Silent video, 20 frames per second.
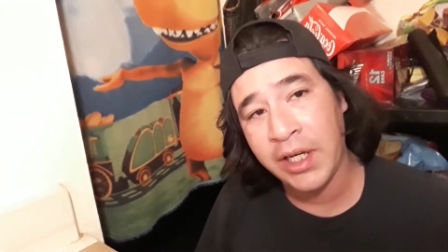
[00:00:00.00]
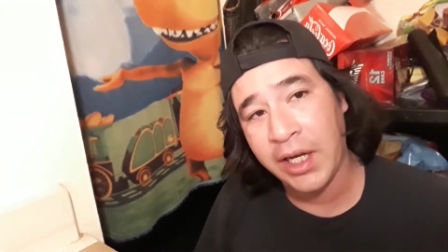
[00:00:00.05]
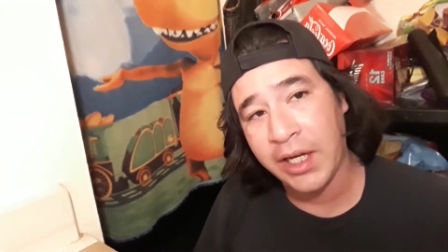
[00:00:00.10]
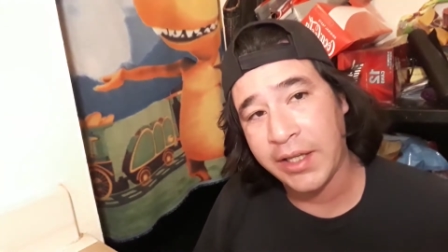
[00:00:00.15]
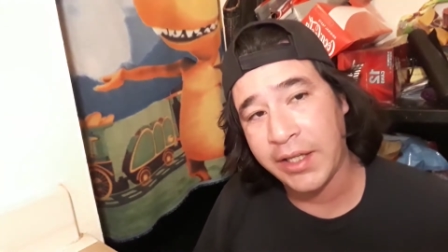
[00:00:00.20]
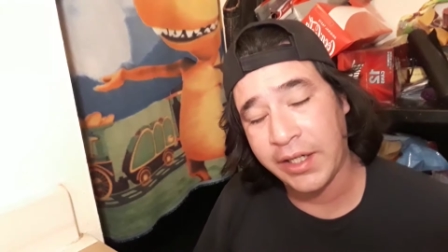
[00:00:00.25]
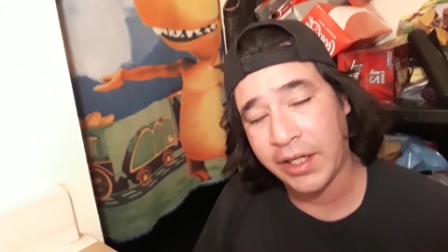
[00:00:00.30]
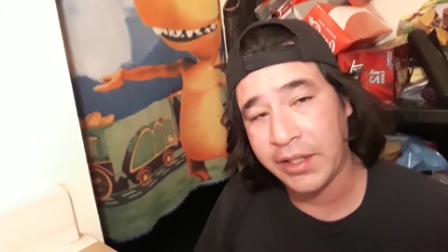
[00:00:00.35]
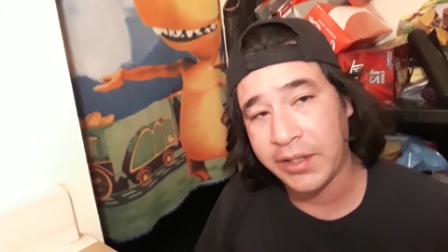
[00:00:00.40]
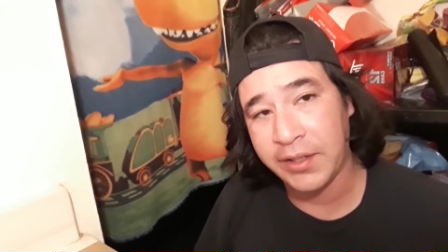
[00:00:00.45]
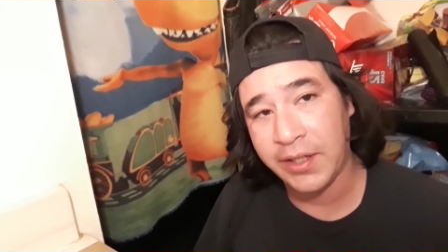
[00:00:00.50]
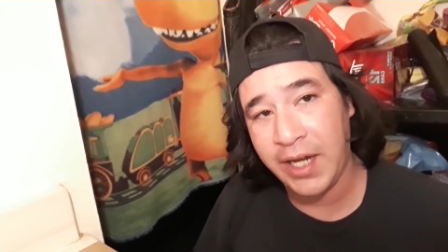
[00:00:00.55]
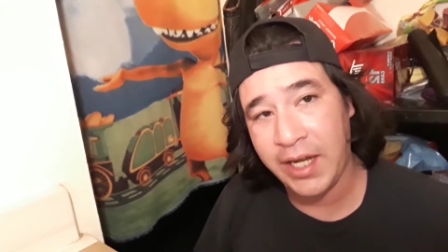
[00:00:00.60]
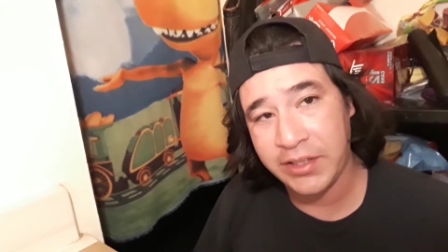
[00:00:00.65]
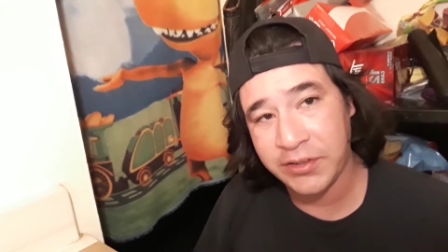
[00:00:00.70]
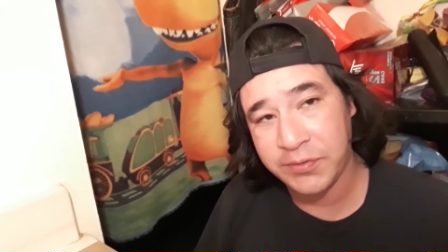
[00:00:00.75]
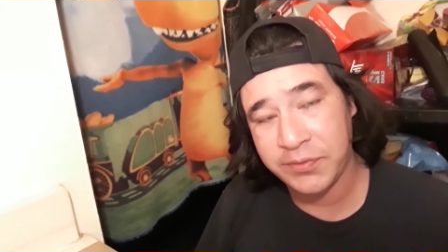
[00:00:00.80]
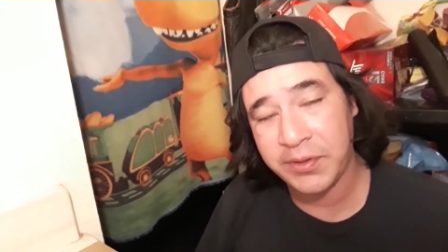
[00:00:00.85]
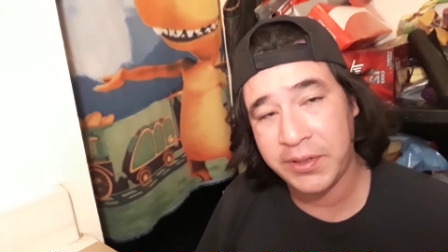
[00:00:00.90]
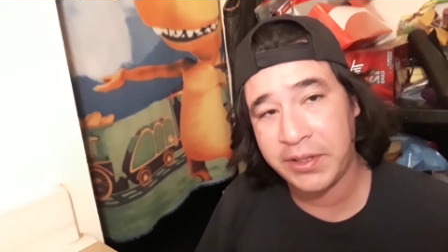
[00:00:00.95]
And then on the
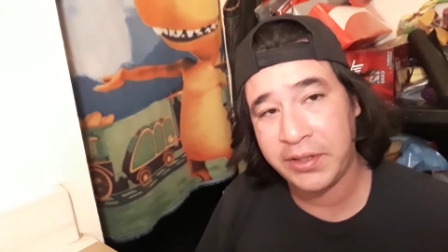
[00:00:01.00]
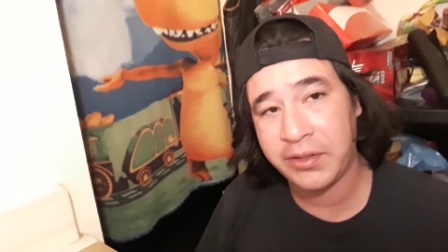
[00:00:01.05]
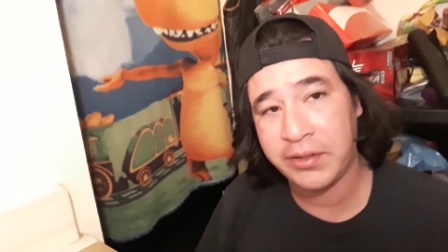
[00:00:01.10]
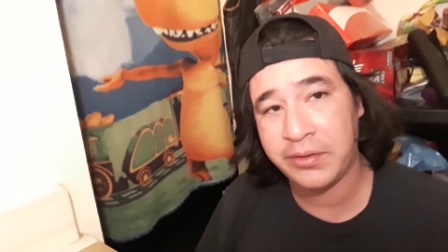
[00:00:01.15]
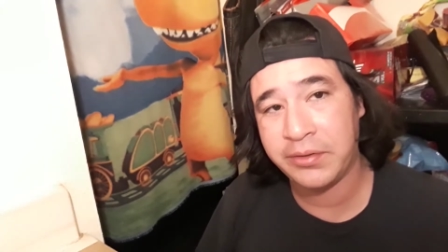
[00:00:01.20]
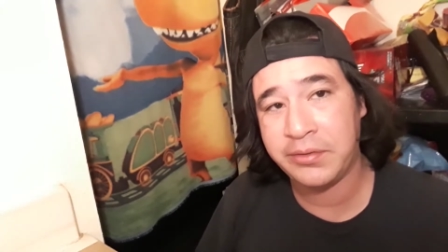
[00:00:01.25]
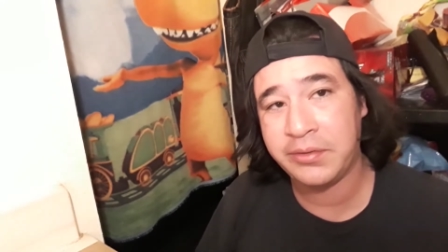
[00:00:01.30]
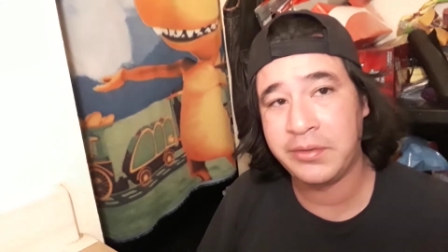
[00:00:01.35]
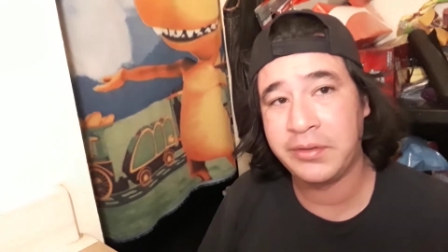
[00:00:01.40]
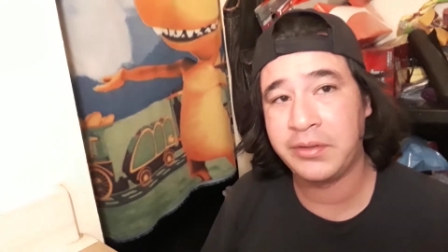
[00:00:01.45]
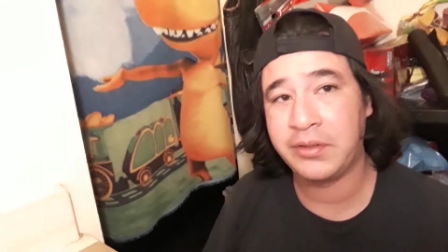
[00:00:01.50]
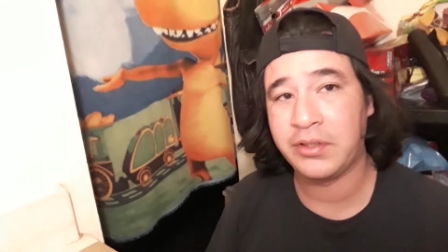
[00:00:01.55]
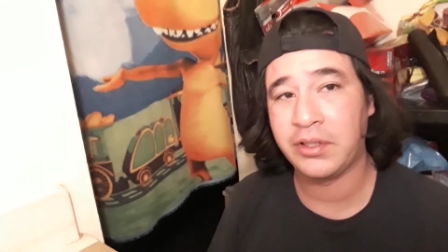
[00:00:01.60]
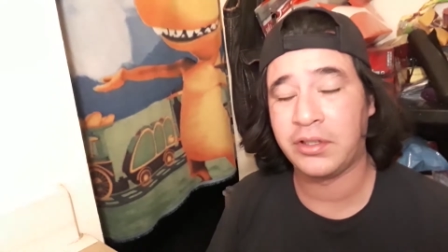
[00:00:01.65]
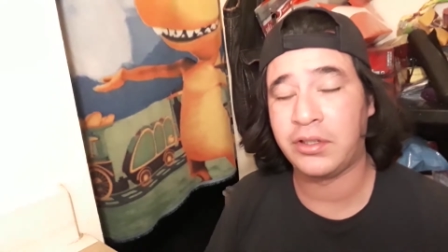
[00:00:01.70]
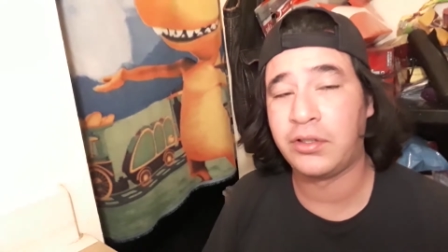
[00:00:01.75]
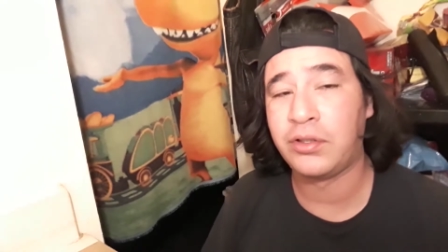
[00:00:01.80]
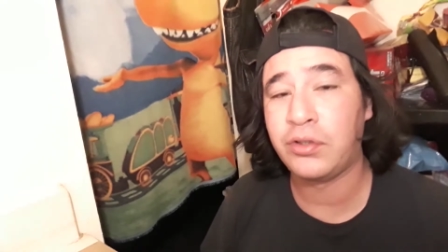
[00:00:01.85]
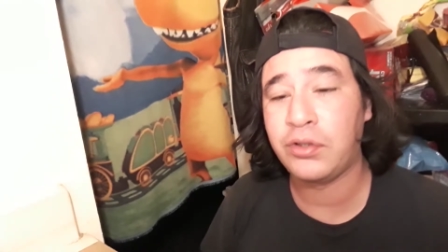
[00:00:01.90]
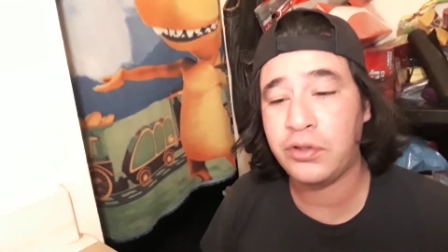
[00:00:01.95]
last video,
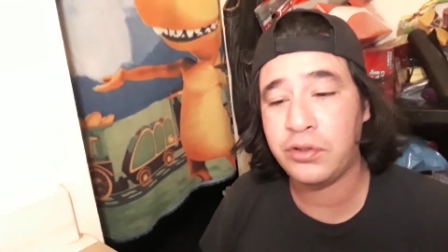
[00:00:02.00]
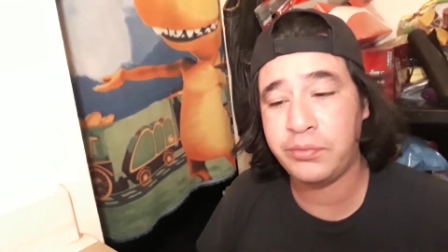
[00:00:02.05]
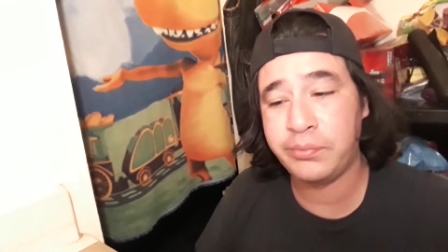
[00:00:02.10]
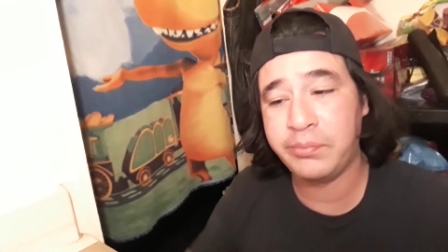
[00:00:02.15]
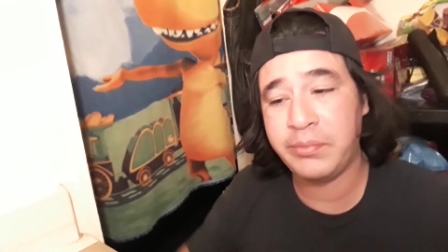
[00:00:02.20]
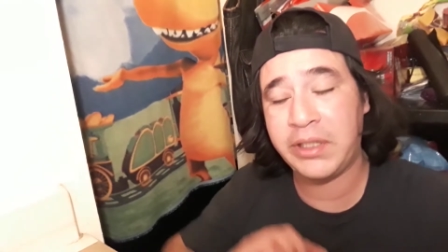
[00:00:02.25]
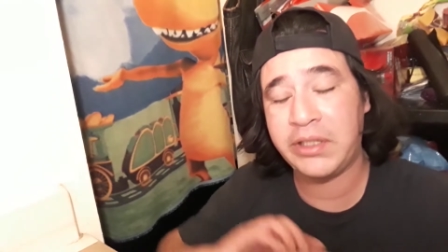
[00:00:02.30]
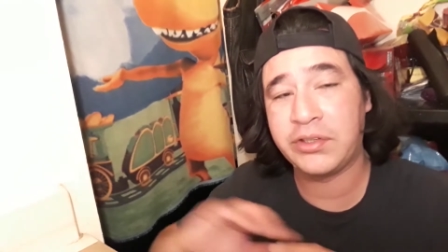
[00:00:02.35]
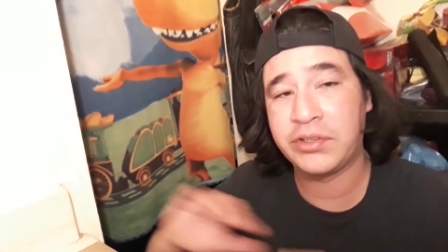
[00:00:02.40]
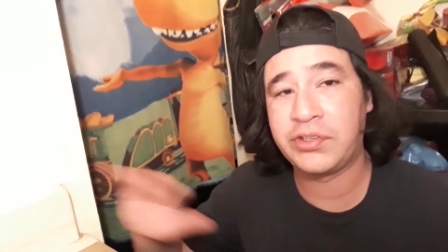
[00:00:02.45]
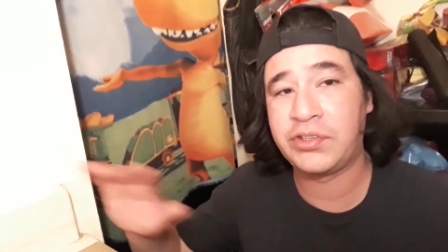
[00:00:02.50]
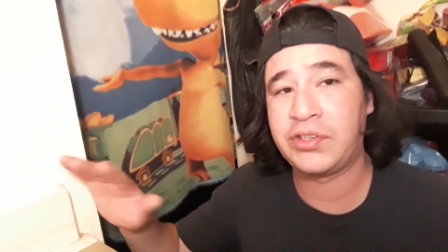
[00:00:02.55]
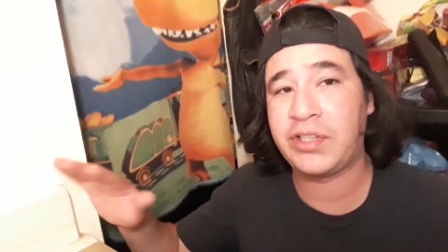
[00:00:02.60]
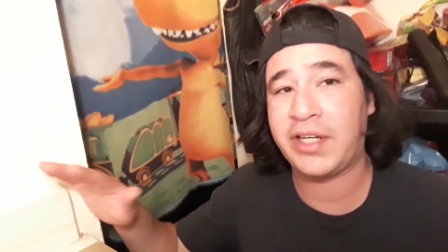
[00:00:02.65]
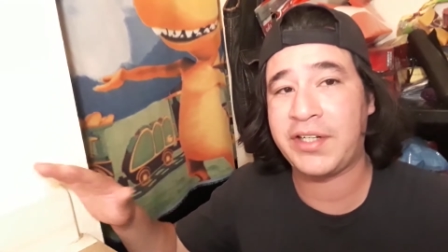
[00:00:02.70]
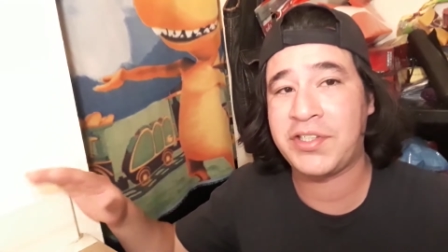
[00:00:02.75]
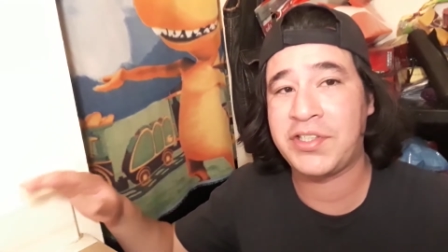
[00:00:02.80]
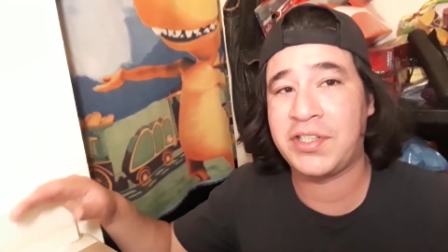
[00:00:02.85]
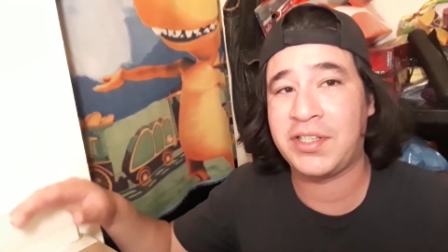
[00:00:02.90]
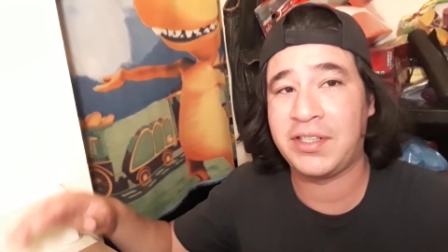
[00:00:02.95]
the whole middle
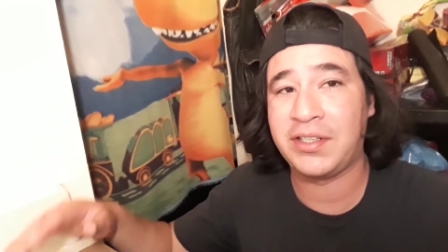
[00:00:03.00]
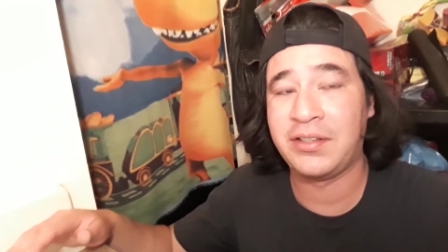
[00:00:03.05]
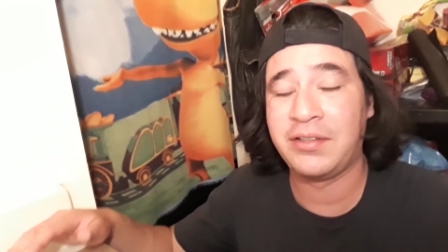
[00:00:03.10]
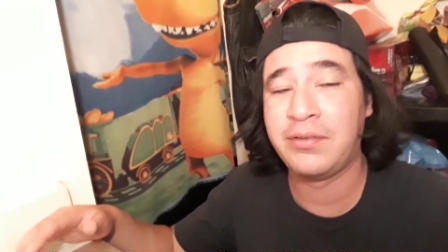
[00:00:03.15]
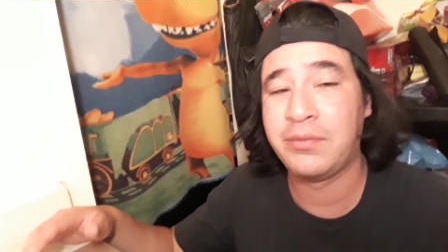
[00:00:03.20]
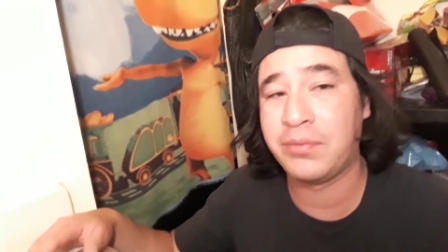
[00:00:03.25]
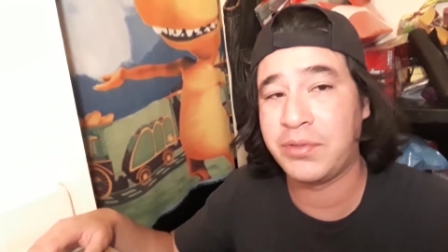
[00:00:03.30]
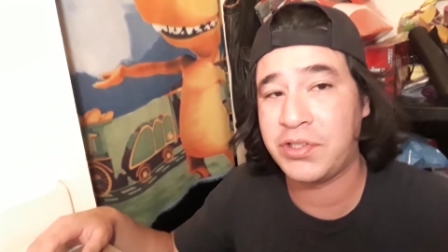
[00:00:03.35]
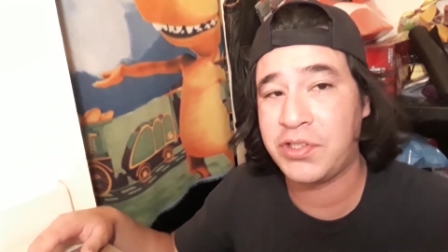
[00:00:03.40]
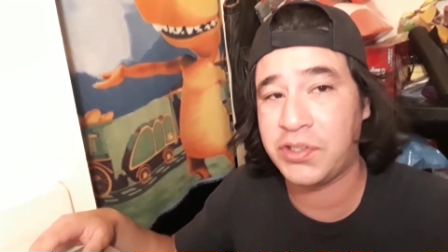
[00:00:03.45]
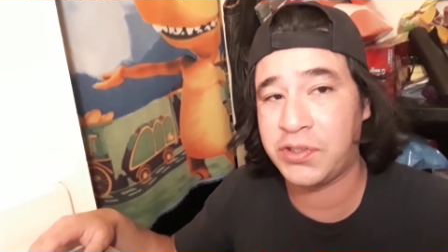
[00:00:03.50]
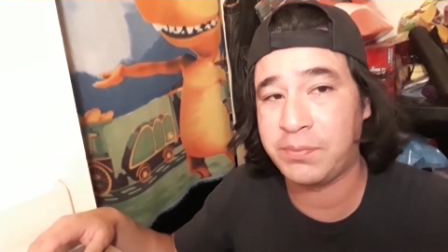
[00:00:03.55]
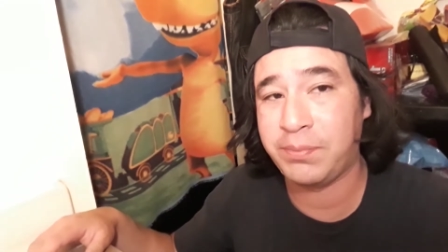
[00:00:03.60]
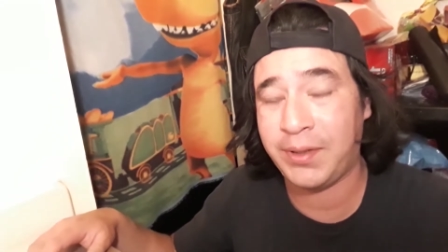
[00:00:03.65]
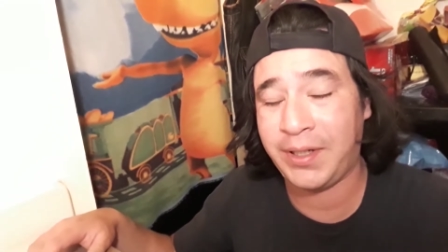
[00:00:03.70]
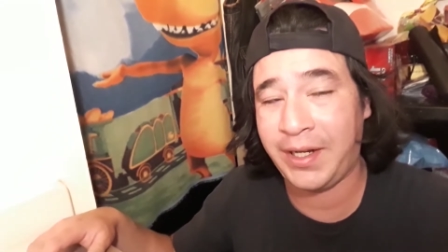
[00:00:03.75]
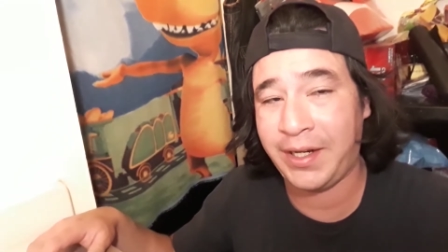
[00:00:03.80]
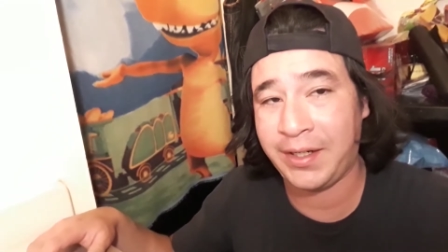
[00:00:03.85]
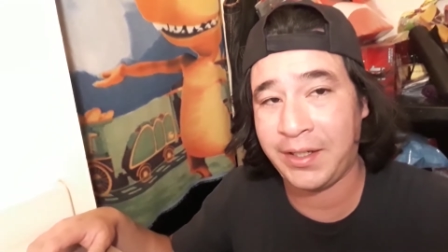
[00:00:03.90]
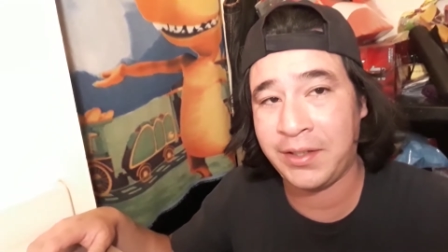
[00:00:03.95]
section was just
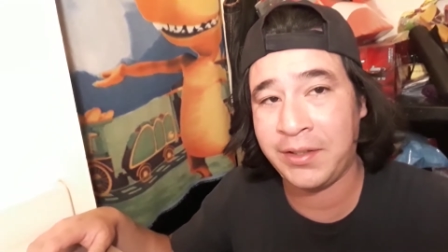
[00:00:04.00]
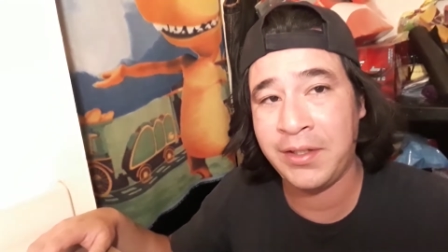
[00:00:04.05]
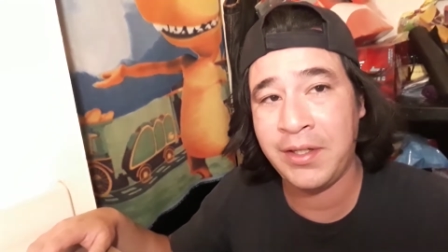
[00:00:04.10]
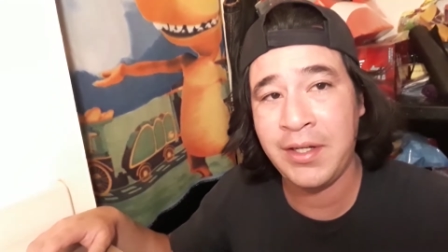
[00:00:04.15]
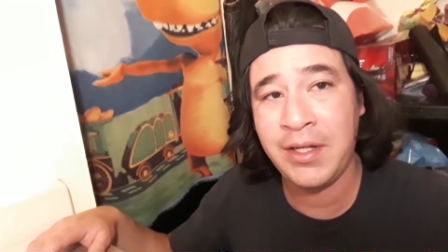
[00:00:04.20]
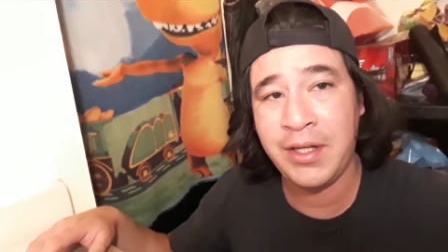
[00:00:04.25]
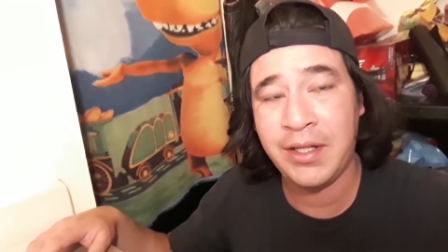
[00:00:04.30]
blank.